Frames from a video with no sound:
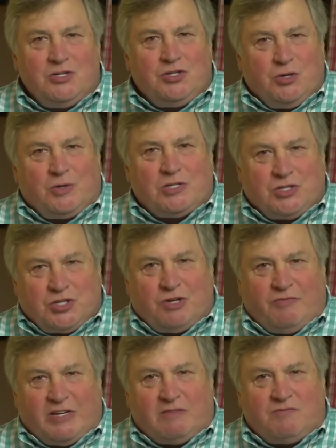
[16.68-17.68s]
to
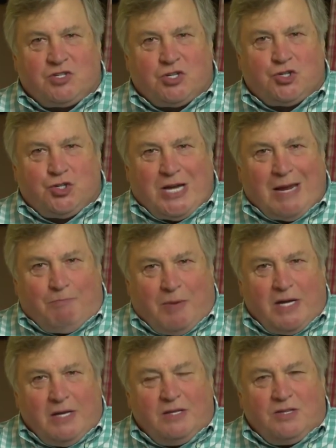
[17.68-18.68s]
conservatives to shape
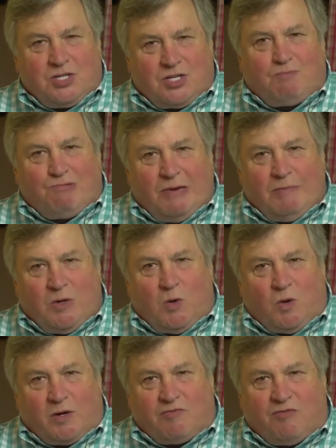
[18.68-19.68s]
the Supreme
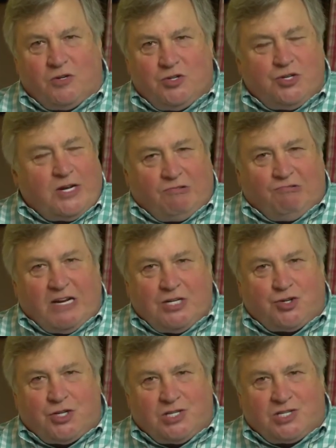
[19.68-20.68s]
Court for
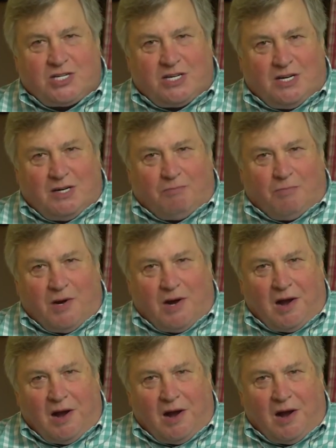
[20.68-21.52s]
generations to come.